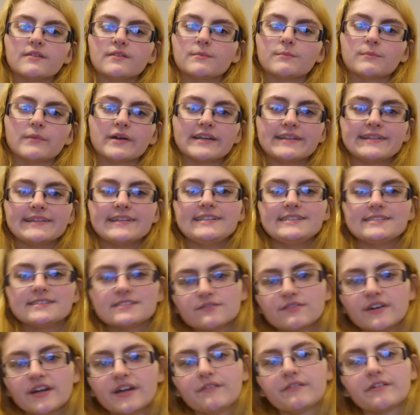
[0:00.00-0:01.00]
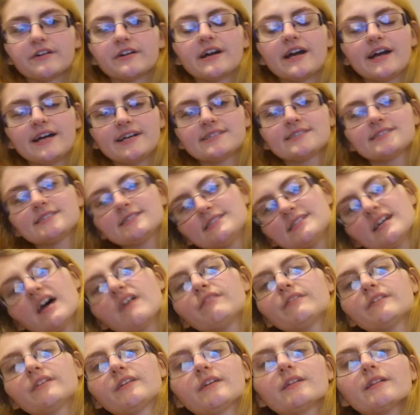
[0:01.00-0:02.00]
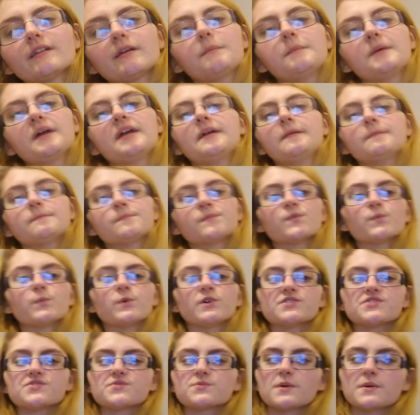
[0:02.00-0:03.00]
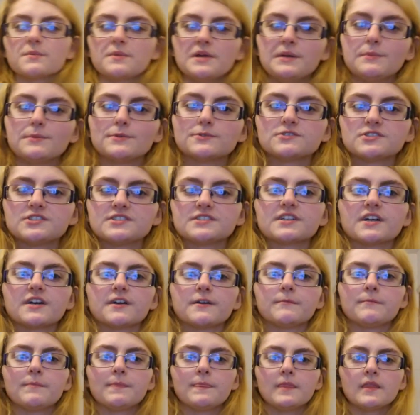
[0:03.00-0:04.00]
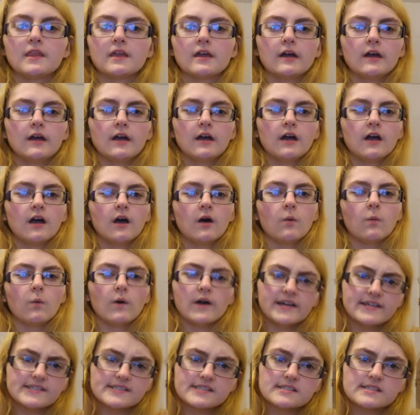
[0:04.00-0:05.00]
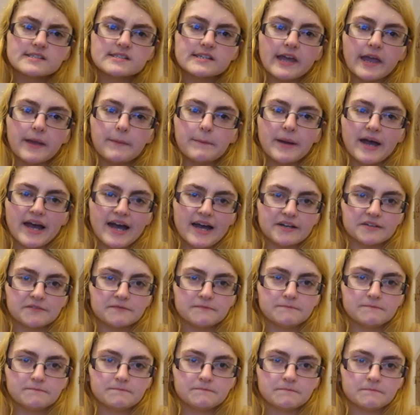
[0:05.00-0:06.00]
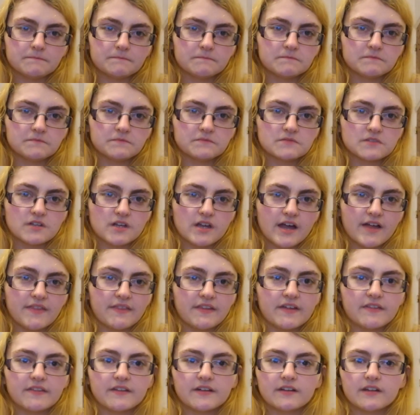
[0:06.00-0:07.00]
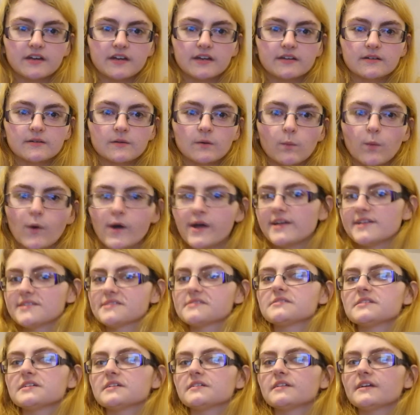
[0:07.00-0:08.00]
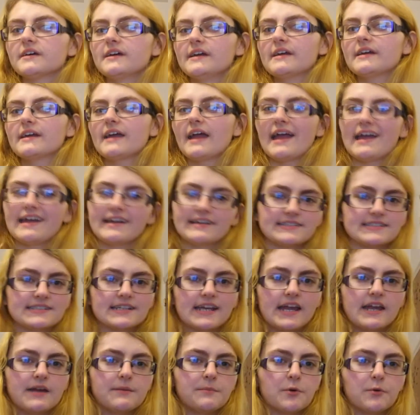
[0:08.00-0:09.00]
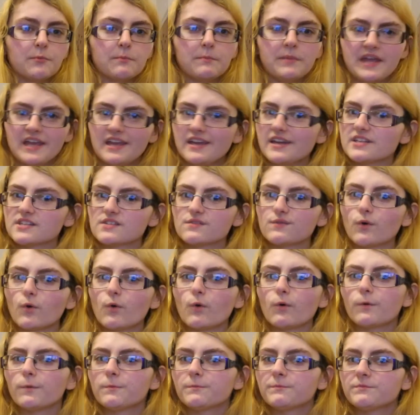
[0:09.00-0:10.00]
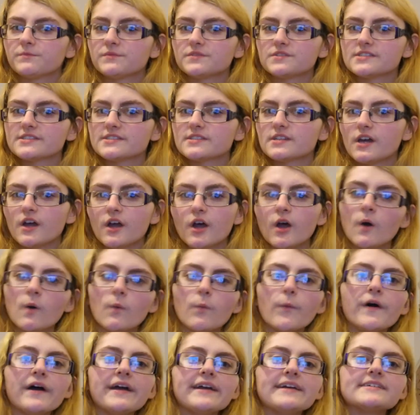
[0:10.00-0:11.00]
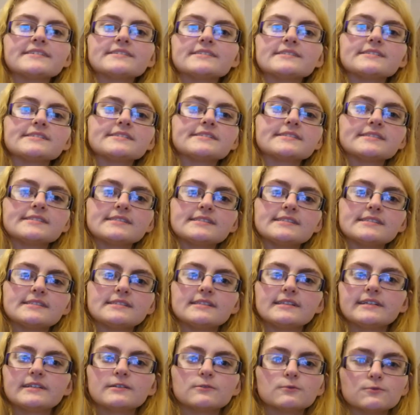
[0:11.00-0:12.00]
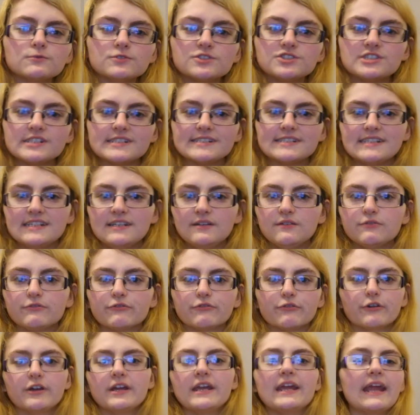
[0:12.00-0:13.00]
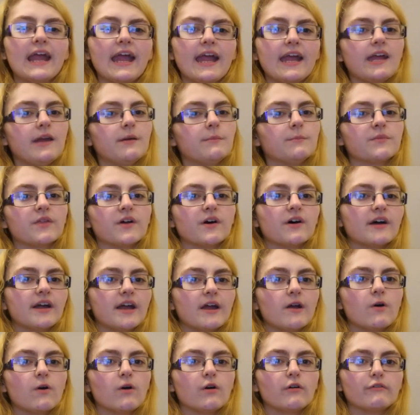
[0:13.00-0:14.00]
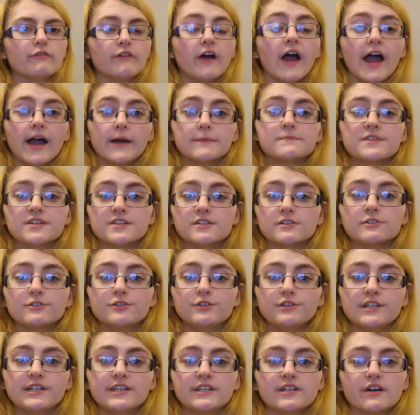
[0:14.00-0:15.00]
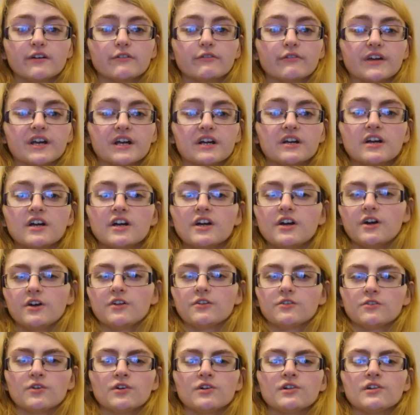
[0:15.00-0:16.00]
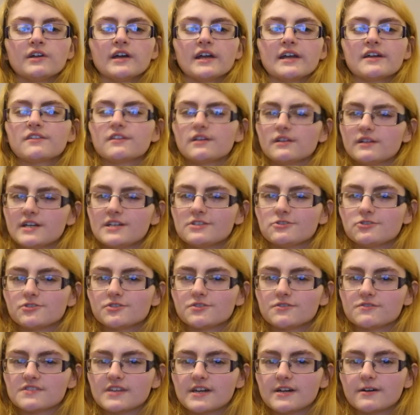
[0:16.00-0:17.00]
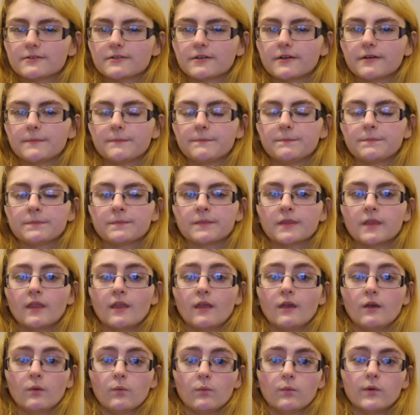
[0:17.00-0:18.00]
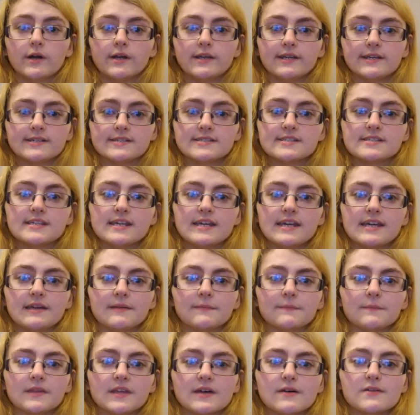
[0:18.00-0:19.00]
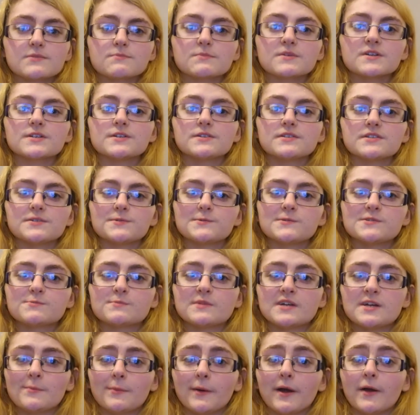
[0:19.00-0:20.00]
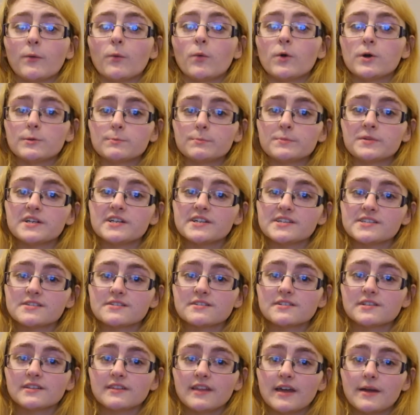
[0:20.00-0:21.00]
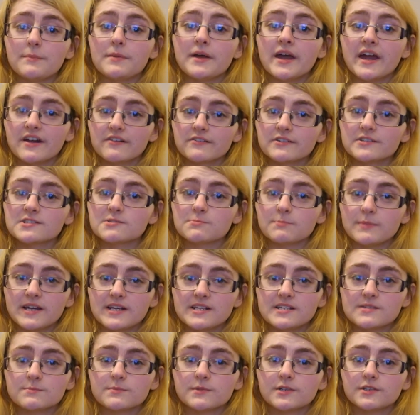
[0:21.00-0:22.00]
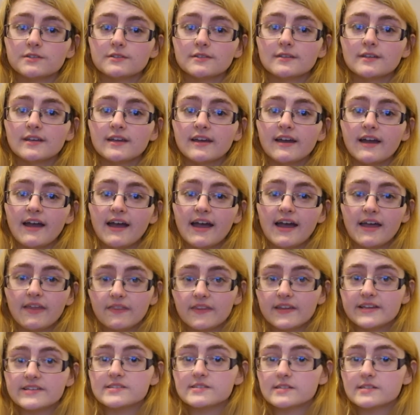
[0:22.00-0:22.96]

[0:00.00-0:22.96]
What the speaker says: my least favourite has to definitely be the ones where people just go, why is this game bad? And then they're why isn't it like X game on PS4? Just, why is this little shitty free game that I got for absolutely nothing not like The Legend of Zelda? Well, you see, that's because it was made by one person in their parents' basement, and they're